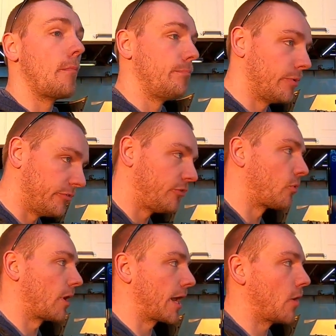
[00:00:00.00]

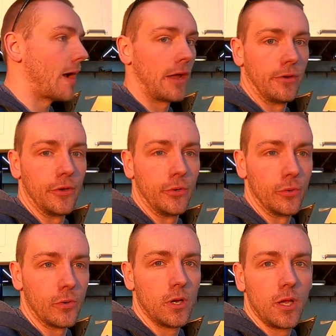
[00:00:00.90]
before I go out and
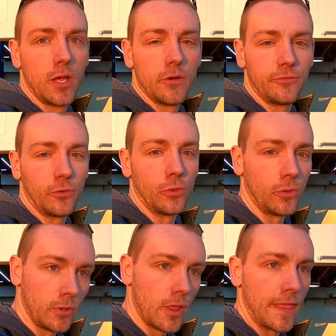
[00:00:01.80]
do full
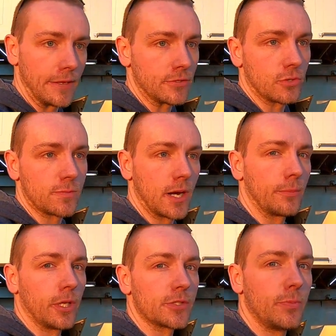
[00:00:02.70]
1,000 horsepower
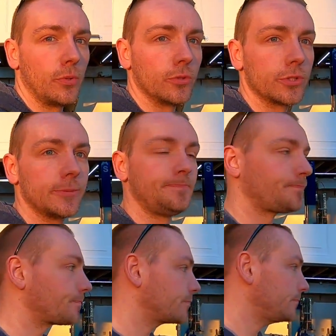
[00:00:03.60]
plus pulls.
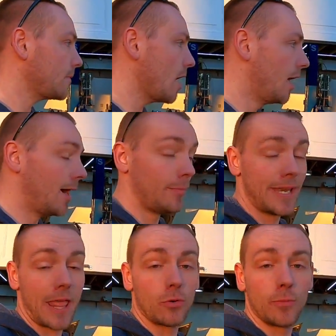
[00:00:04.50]
But
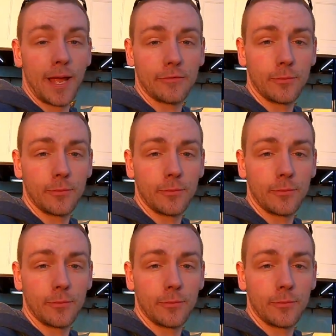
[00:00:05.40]
now that we're back from